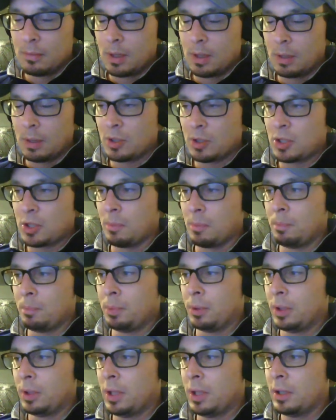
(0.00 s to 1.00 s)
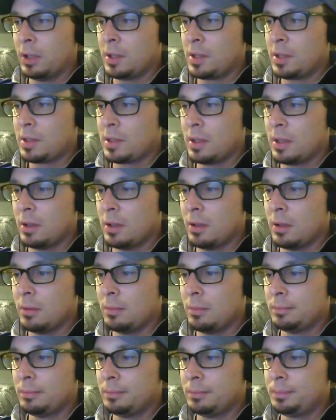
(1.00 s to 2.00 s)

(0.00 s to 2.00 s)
I'm just completely still.